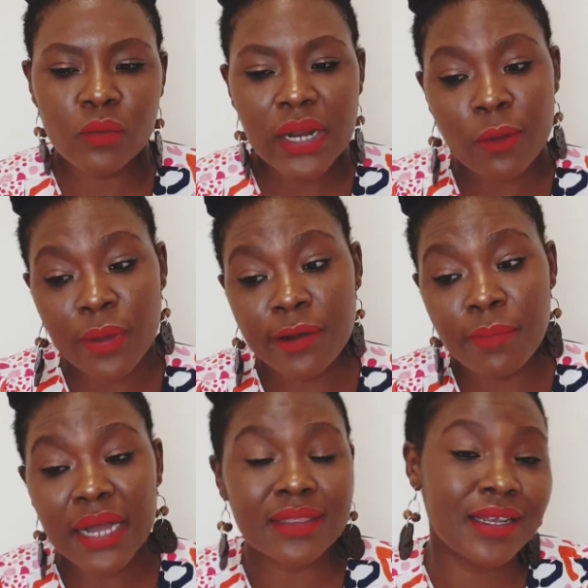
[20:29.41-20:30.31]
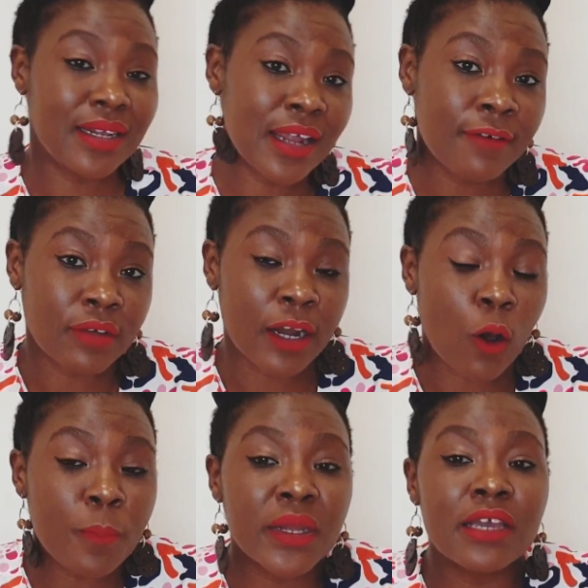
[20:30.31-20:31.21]
When I went back, they didn't have an
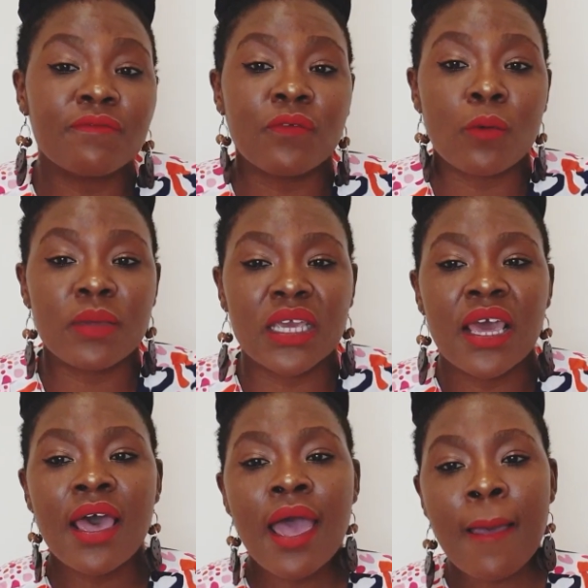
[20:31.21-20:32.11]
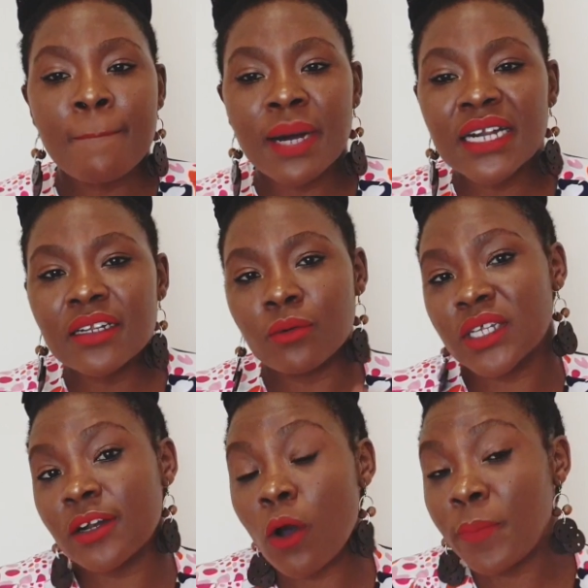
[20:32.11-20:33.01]
opening for me, but there was
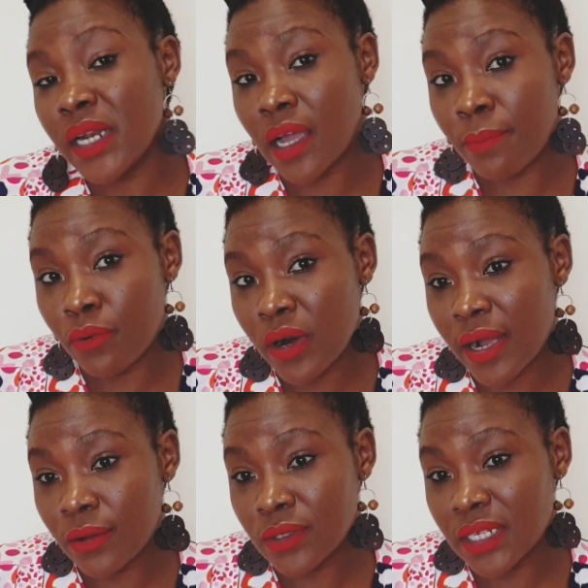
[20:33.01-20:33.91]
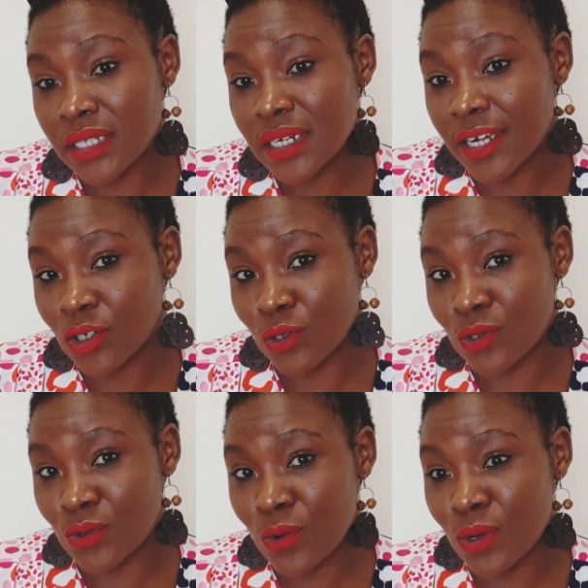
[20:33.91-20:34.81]
an opening at Brookhouse International
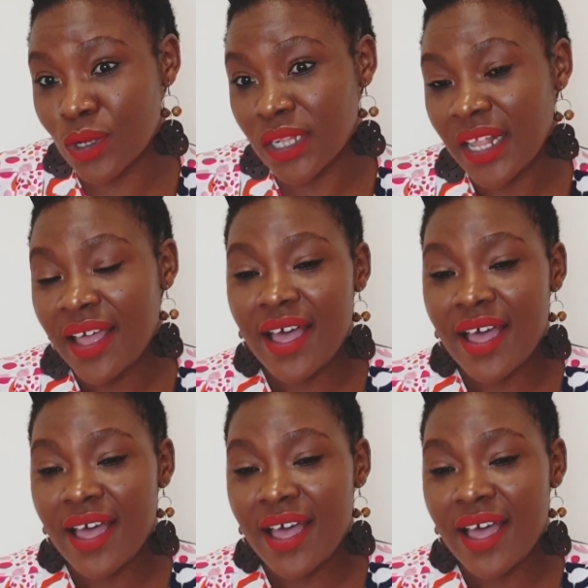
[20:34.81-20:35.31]
School.